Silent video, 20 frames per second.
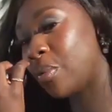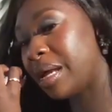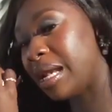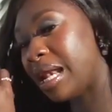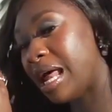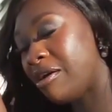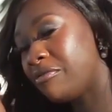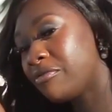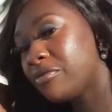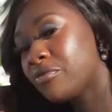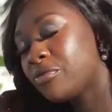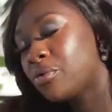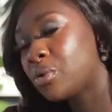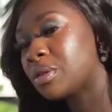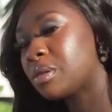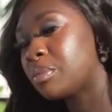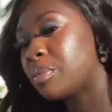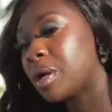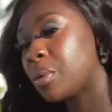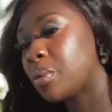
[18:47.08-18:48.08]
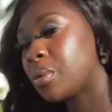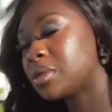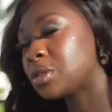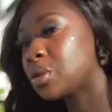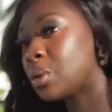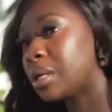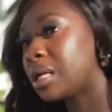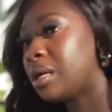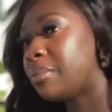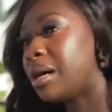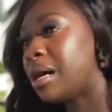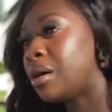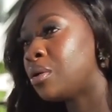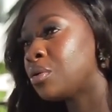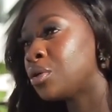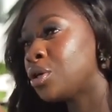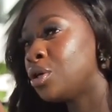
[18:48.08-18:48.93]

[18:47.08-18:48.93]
we left for the break, we were talking about,